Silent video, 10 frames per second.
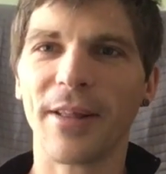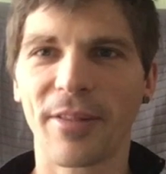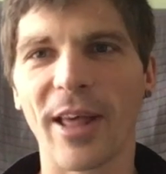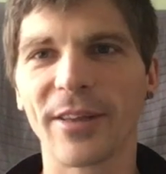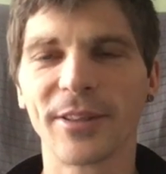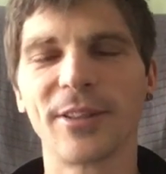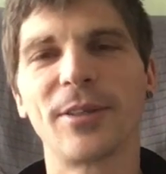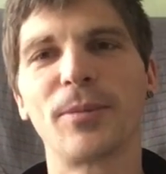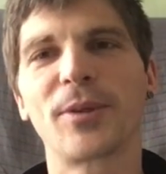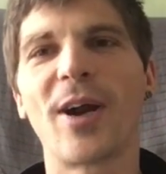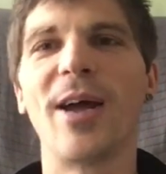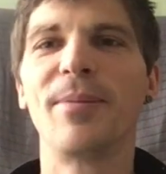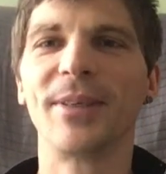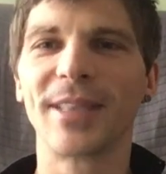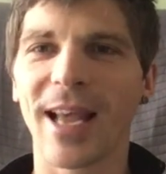1,000
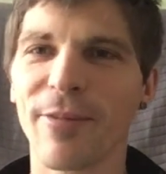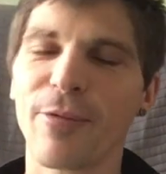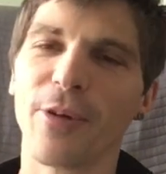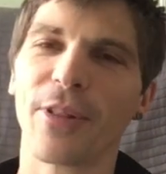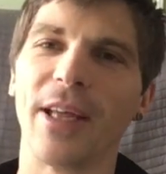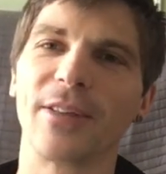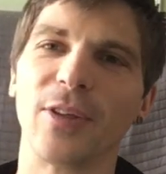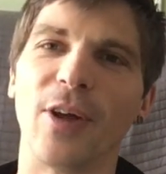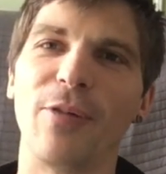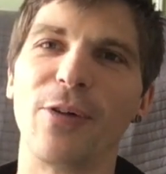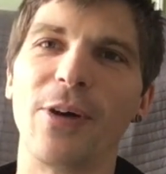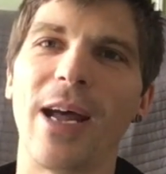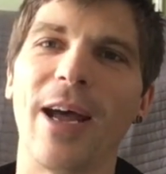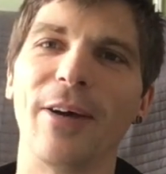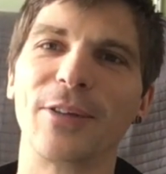subscribers and 4,000
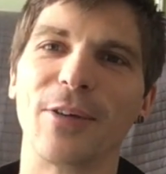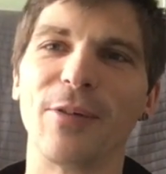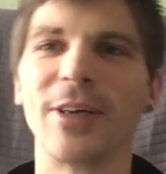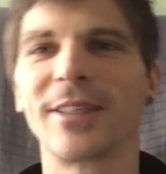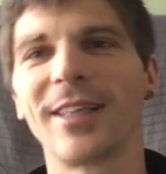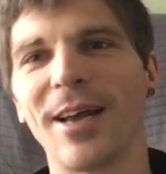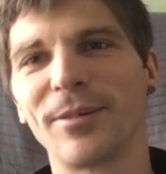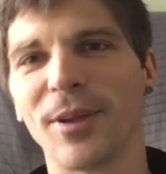hours of watch time.